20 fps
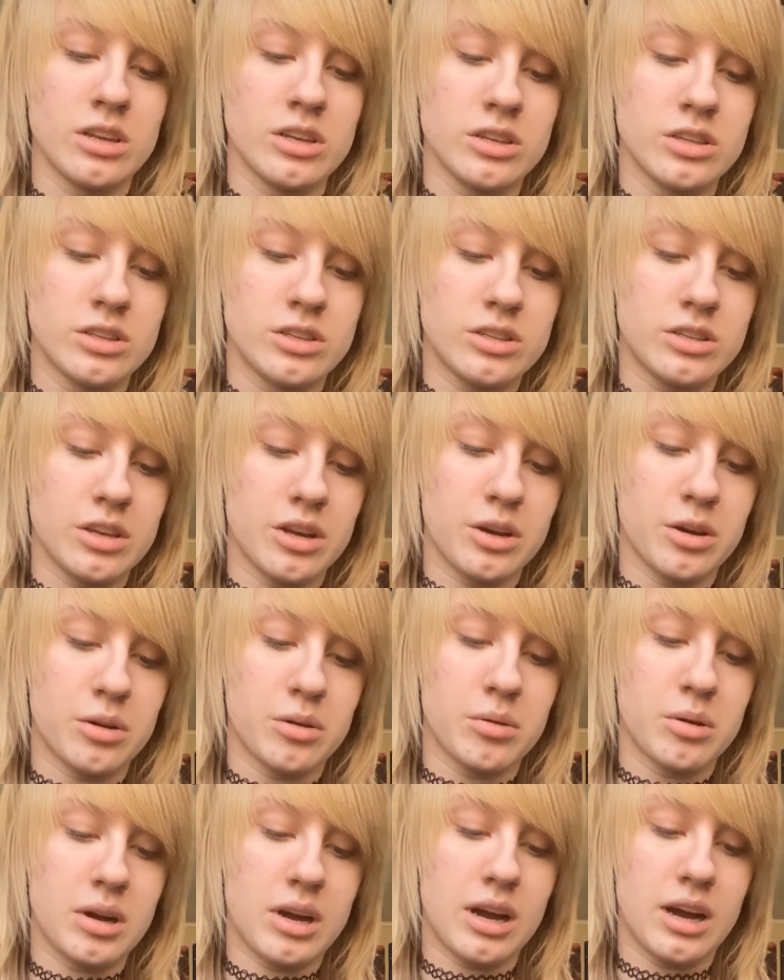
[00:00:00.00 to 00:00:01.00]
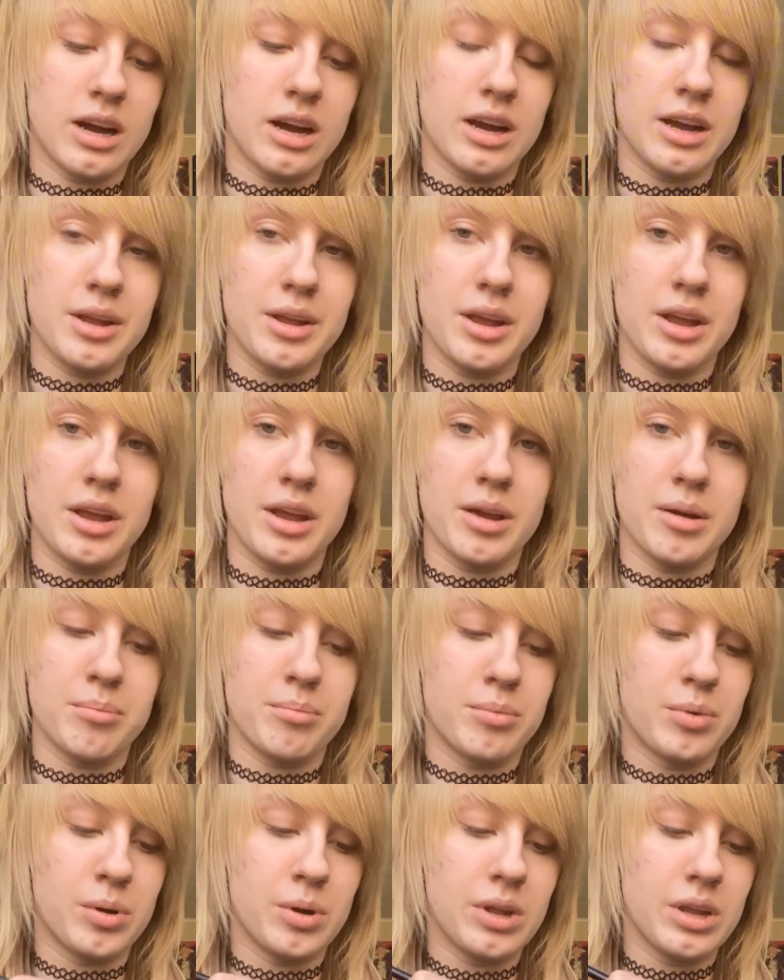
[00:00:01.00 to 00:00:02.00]
So I am
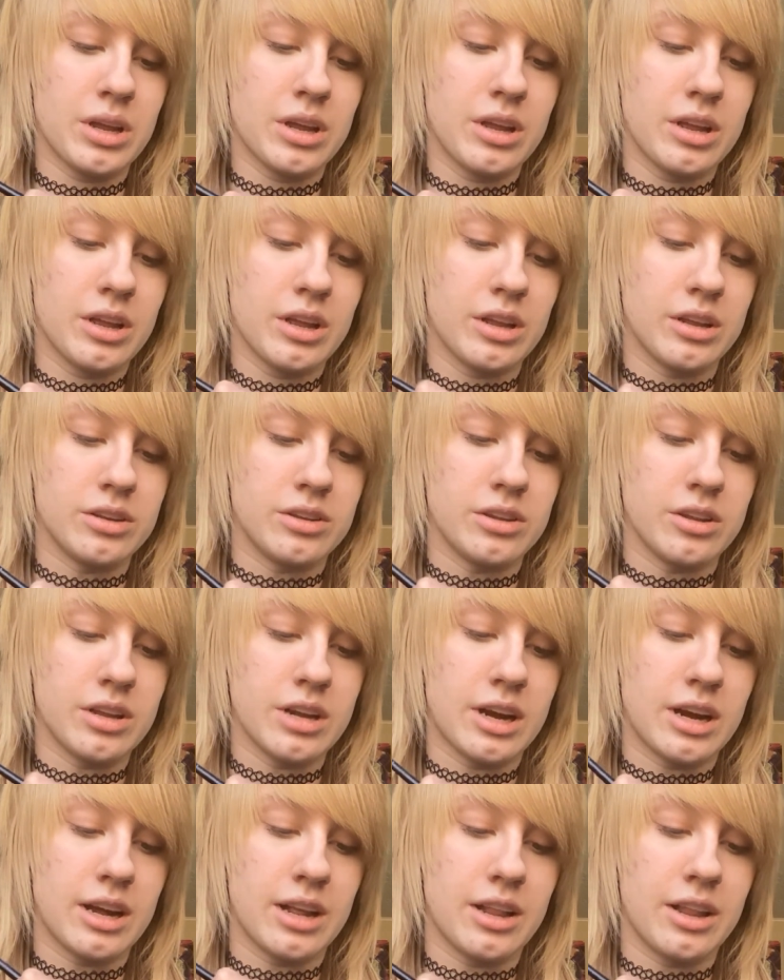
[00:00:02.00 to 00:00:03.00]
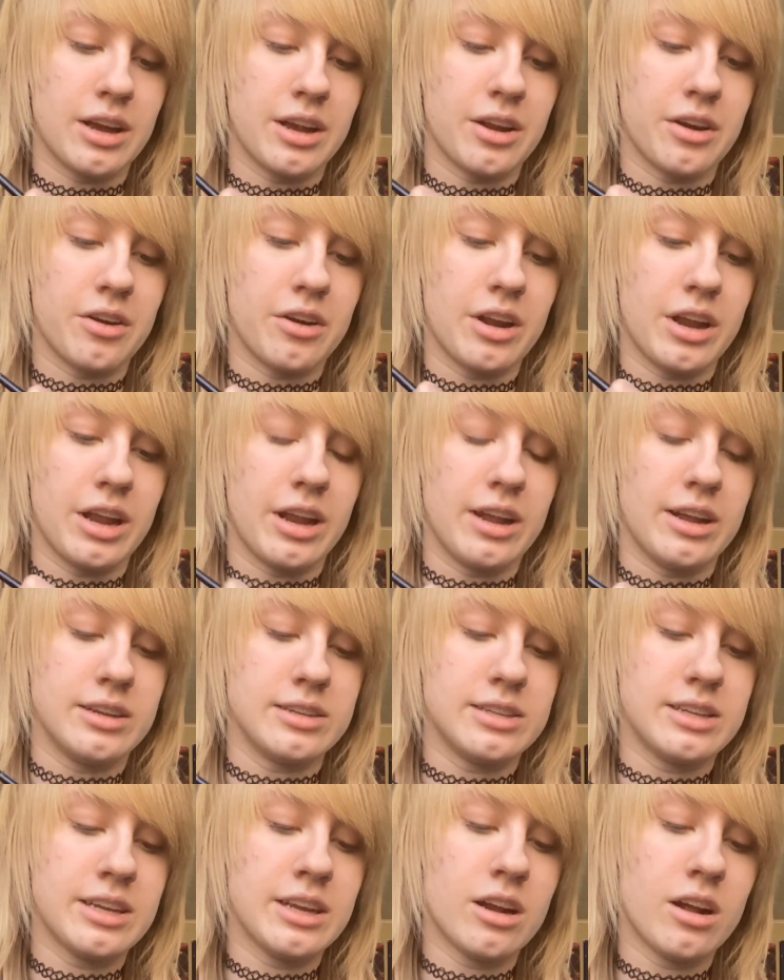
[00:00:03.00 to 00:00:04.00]
putting it into the eyeliner,
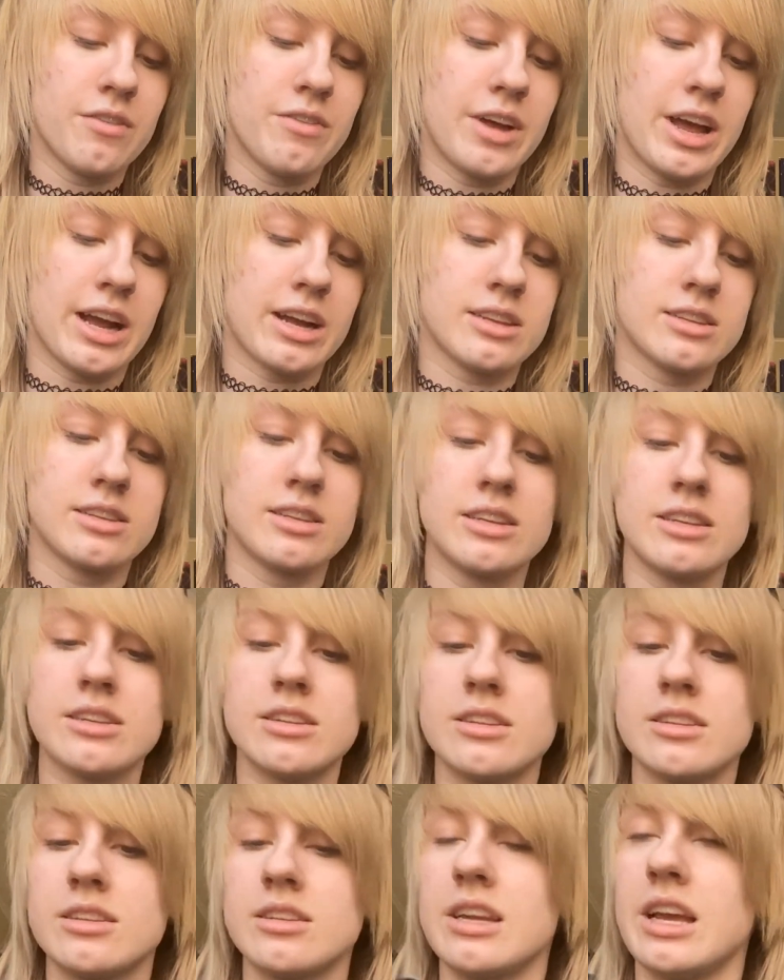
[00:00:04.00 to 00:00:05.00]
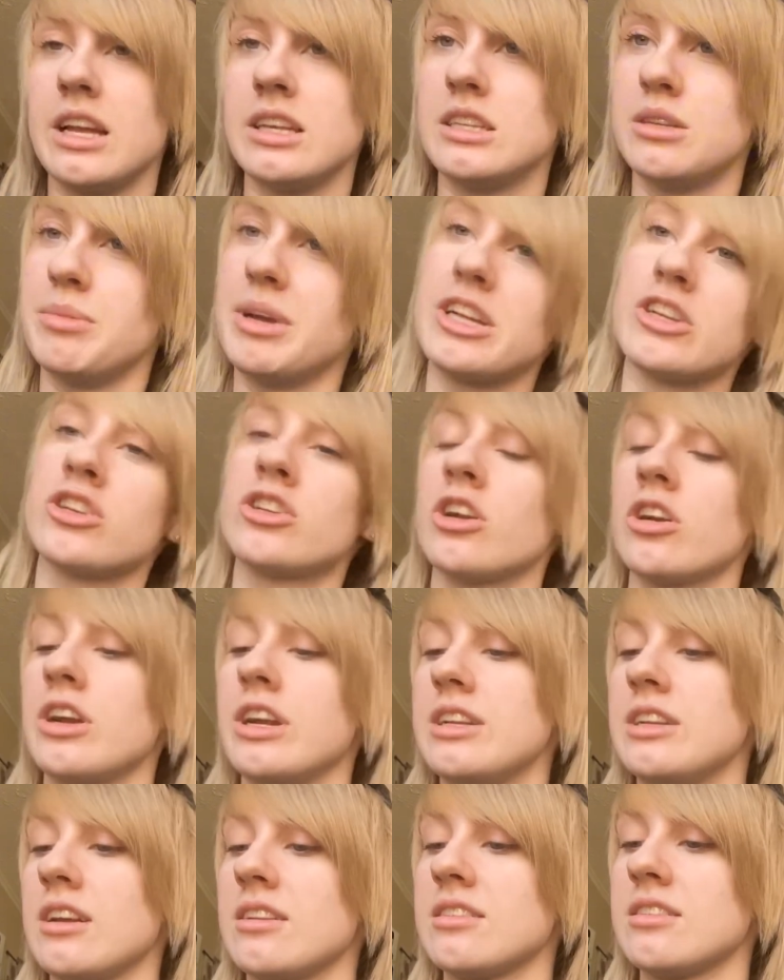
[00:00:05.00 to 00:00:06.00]
and to get off excess and to make sure
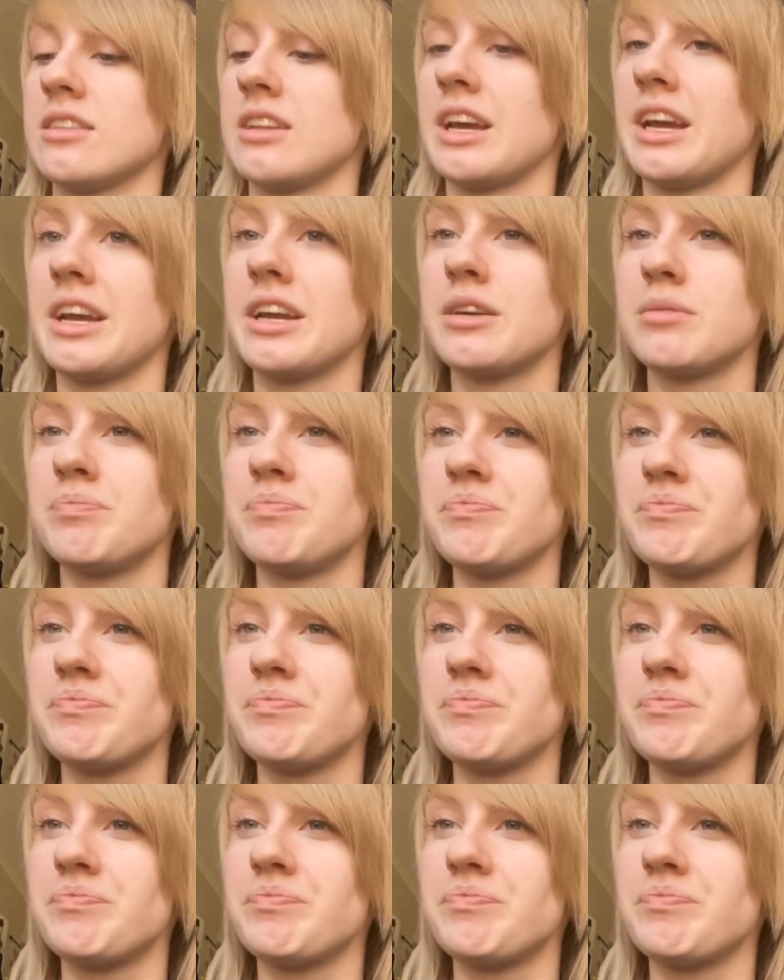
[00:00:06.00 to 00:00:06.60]
it doesn't like